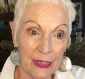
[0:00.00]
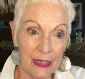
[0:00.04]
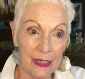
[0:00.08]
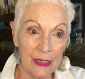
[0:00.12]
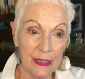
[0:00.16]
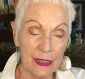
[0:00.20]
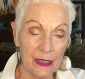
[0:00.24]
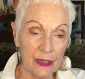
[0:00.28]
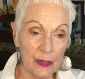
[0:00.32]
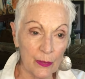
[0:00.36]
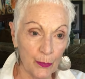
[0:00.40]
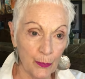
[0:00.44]

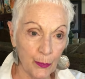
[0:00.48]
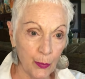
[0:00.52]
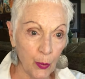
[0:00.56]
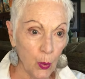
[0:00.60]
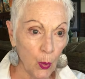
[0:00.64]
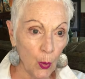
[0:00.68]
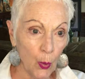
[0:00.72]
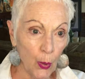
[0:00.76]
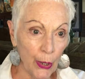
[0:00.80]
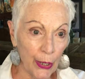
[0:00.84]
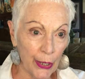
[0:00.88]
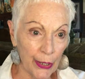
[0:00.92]

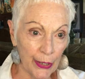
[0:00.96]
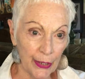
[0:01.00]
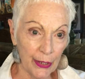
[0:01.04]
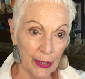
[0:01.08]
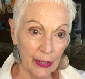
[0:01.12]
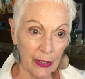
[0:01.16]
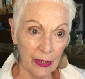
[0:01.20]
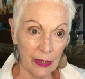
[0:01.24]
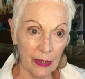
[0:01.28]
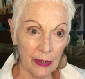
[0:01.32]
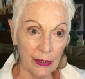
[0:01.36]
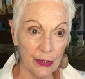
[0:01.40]
support
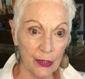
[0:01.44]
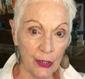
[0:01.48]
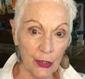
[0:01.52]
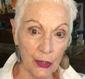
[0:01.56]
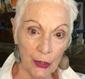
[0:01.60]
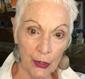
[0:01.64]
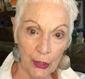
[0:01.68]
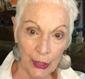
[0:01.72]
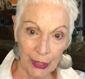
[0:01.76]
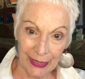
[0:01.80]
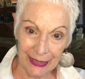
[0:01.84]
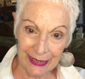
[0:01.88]
the
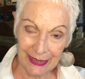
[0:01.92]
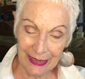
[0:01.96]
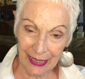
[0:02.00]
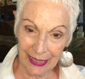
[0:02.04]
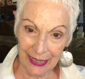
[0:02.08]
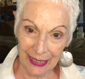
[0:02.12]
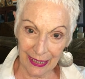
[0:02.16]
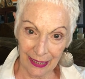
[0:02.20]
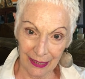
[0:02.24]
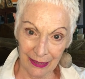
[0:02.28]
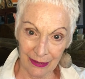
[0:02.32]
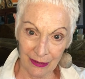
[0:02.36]
good
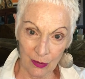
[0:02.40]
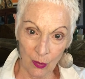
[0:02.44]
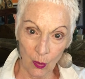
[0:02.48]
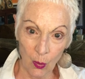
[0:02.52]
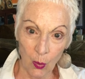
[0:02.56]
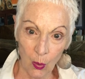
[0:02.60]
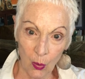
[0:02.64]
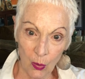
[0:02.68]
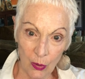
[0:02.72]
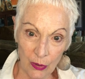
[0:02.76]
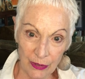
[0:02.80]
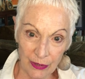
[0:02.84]
and
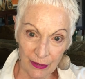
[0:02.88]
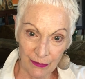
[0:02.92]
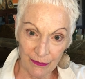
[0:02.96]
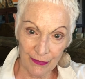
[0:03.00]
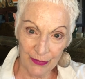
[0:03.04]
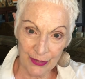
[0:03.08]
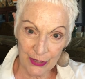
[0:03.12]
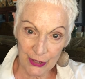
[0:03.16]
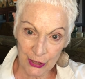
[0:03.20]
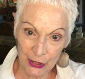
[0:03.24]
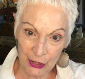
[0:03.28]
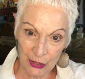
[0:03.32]
hold the
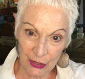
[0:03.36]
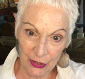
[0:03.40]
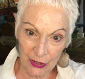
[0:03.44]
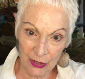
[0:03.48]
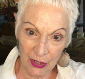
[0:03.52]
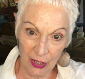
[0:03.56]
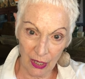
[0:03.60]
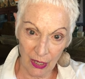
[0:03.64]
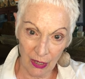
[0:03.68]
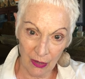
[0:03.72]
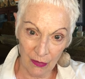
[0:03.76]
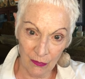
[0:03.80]
vision
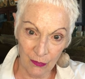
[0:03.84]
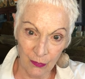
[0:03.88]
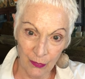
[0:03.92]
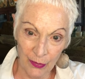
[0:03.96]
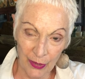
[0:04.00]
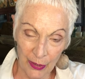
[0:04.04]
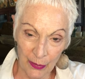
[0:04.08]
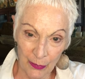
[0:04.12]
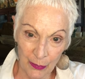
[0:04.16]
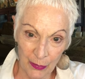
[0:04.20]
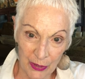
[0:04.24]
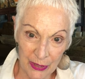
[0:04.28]
of
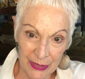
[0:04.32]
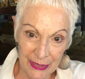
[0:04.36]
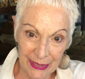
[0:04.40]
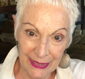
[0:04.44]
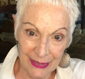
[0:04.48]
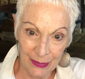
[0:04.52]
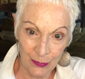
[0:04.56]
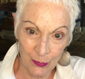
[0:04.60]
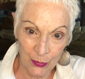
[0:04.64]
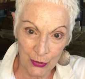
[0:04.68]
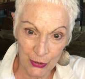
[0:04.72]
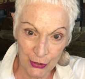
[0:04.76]
where we
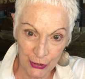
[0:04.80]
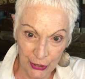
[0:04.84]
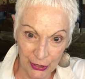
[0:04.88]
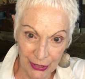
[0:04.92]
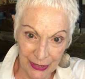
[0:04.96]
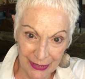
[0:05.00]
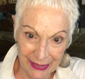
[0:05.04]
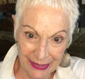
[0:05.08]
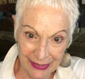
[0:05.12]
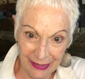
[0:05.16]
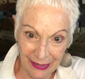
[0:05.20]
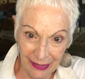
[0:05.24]
wish
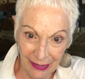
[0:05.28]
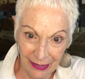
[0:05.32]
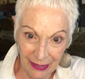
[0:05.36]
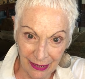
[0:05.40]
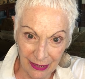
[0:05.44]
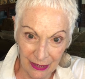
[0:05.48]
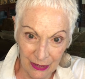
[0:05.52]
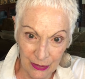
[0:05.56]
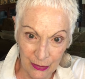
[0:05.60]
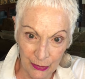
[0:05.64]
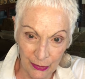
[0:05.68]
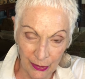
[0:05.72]
to see the
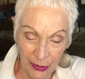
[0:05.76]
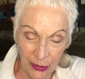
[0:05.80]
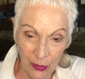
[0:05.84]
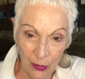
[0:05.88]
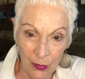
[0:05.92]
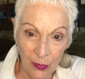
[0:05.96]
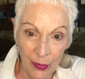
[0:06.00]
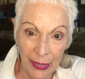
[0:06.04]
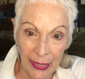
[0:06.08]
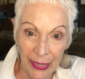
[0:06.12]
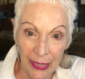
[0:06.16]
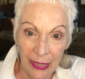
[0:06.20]
country
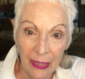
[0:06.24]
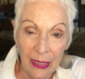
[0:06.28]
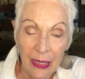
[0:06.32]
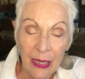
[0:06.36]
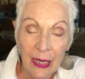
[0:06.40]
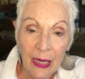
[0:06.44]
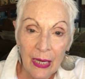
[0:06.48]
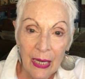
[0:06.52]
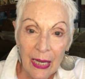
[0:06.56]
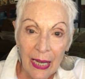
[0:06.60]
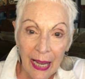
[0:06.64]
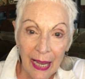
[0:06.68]
going,
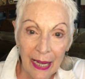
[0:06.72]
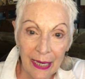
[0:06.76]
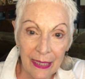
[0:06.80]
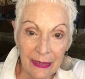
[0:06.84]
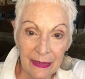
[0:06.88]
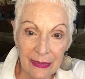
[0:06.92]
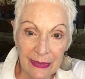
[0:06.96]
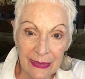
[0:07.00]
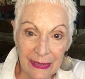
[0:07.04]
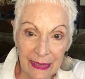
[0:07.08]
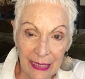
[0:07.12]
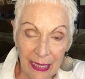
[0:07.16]
and at
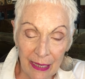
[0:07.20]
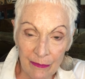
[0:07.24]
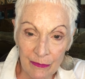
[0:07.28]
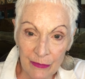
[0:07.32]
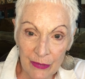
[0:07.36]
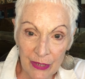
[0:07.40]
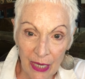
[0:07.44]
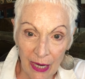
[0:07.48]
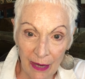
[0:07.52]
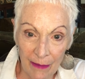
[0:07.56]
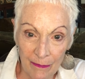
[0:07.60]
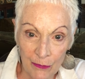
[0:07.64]
the same
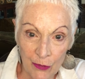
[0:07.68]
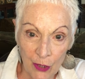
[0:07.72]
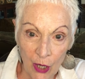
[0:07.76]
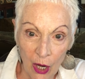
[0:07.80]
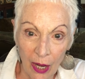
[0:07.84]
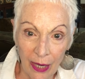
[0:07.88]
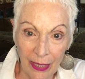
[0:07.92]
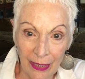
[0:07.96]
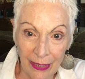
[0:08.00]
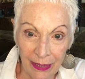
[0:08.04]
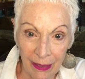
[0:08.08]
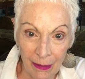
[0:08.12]
time
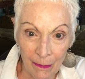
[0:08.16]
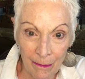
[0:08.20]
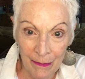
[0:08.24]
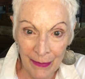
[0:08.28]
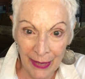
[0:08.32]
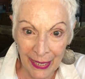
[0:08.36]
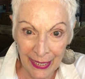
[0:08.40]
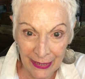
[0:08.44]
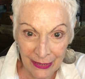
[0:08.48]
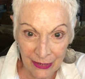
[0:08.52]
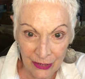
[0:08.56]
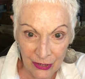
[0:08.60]
not
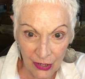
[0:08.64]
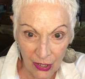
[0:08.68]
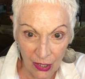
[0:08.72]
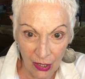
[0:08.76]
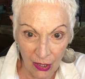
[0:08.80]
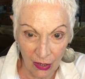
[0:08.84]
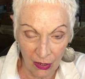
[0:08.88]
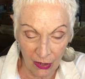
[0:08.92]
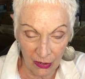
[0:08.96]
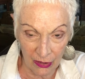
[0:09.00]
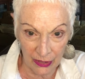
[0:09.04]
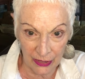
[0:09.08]
lament
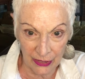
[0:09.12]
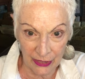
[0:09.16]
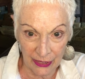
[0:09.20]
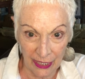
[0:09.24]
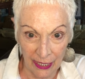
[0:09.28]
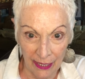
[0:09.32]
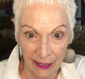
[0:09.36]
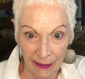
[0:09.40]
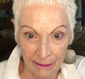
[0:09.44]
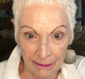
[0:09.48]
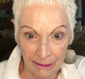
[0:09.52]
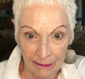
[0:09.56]
all the
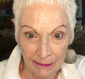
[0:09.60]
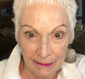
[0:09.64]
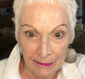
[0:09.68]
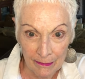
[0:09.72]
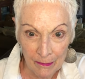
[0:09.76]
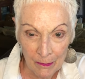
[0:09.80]
time.